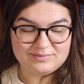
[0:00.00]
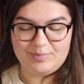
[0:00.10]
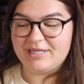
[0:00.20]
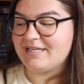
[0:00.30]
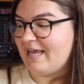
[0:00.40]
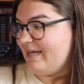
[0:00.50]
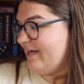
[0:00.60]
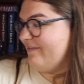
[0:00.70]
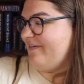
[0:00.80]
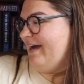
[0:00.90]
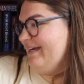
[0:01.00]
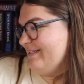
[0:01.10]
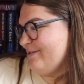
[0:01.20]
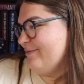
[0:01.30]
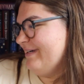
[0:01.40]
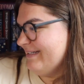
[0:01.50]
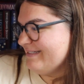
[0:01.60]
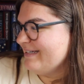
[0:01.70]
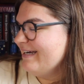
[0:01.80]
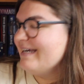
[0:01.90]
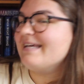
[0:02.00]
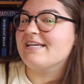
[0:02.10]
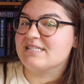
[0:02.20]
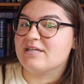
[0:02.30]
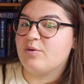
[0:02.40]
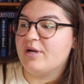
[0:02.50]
But can I find one is the